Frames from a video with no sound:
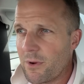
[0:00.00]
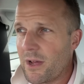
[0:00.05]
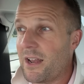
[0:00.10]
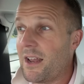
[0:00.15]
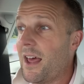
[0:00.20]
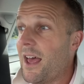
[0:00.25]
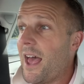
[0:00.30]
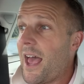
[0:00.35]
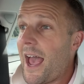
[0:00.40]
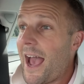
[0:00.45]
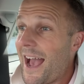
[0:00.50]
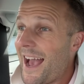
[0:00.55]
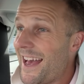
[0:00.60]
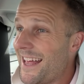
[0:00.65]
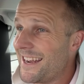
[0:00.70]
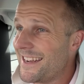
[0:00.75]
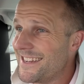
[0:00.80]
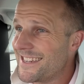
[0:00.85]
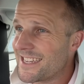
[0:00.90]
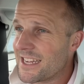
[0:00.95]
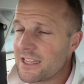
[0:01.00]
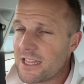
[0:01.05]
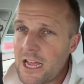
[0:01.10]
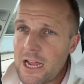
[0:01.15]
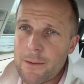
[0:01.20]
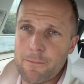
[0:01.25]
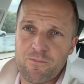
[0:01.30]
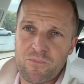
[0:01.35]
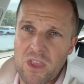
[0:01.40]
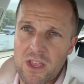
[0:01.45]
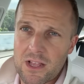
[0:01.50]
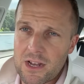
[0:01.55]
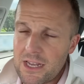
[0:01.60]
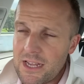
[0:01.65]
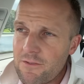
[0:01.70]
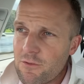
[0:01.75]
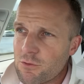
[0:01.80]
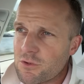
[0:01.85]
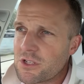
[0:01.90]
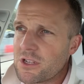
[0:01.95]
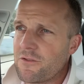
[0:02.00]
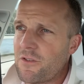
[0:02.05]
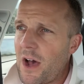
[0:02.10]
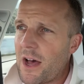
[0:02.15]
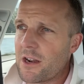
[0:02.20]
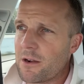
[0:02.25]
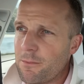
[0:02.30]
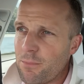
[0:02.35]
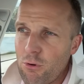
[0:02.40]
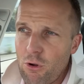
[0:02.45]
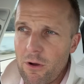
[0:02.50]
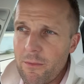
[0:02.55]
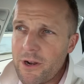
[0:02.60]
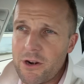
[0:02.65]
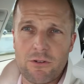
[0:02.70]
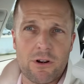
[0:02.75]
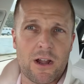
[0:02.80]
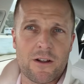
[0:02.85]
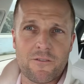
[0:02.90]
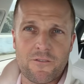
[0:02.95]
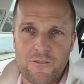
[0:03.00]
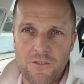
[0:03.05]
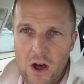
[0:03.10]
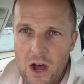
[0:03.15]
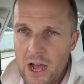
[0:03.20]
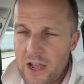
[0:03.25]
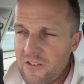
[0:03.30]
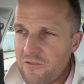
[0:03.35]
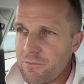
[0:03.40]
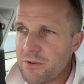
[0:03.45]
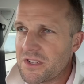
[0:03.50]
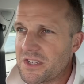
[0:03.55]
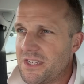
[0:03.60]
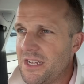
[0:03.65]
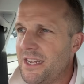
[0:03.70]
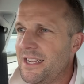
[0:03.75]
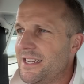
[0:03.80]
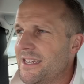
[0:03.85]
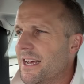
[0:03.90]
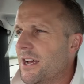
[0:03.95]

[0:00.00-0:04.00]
And add into that levels of unemployment around 5%,